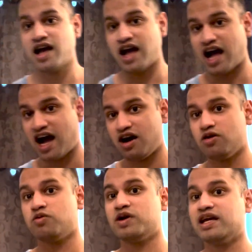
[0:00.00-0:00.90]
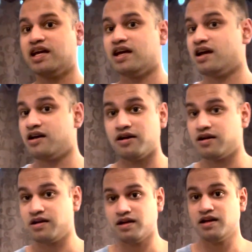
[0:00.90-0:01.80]
how we
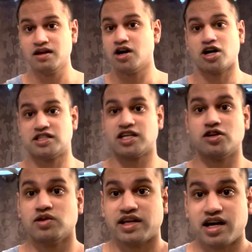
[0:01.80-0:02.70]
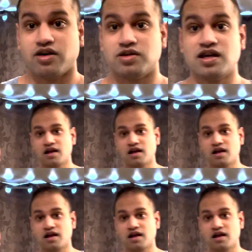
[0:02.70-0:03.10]
articulate out.